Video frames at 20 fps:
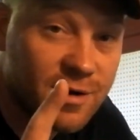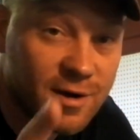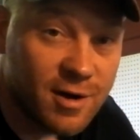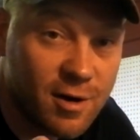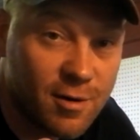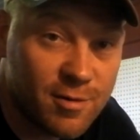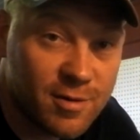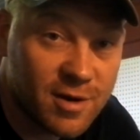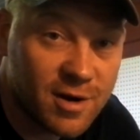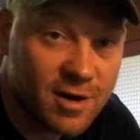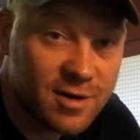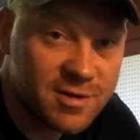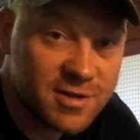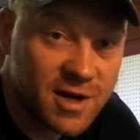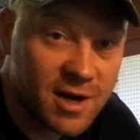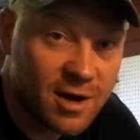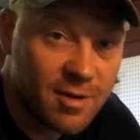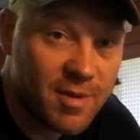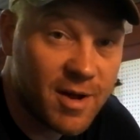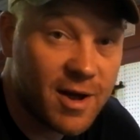Go over there and
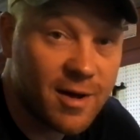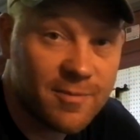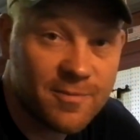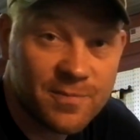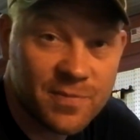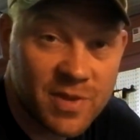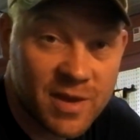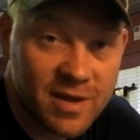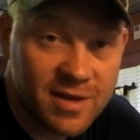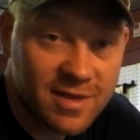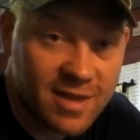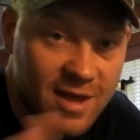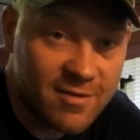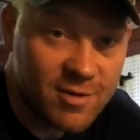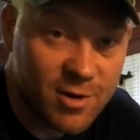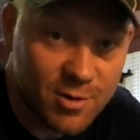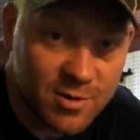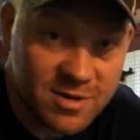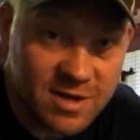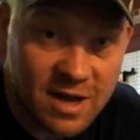check them out.
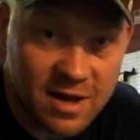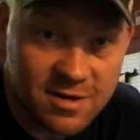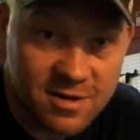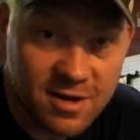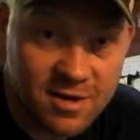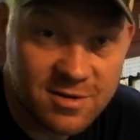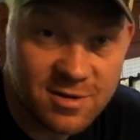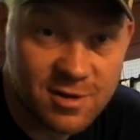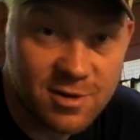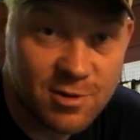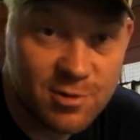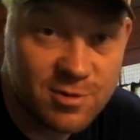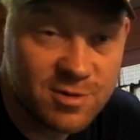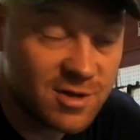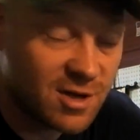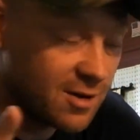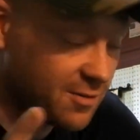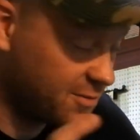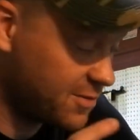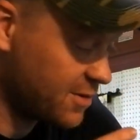They've always got tons of cool
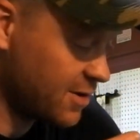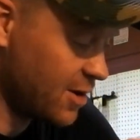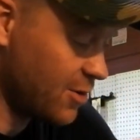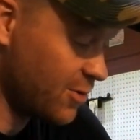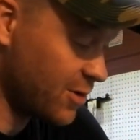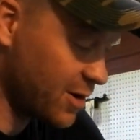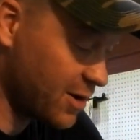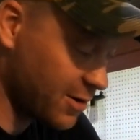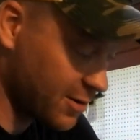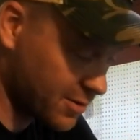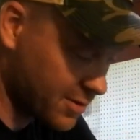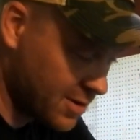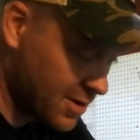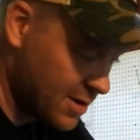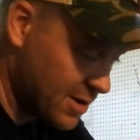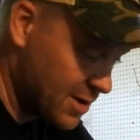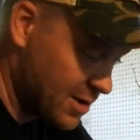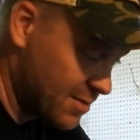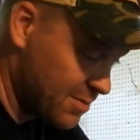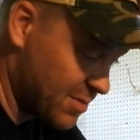stuff going on.
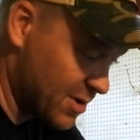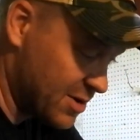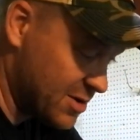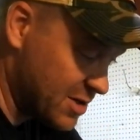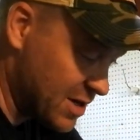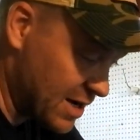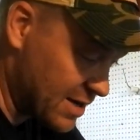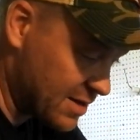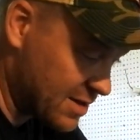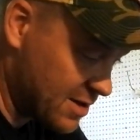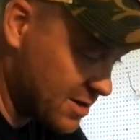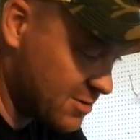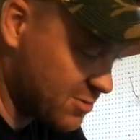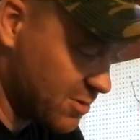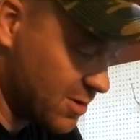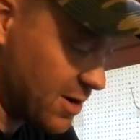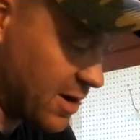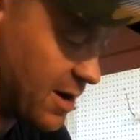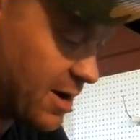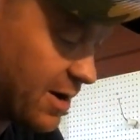But check this
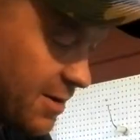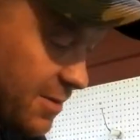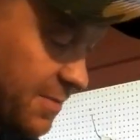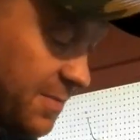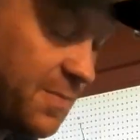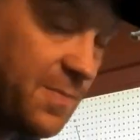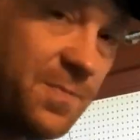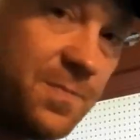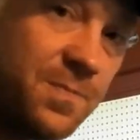one out.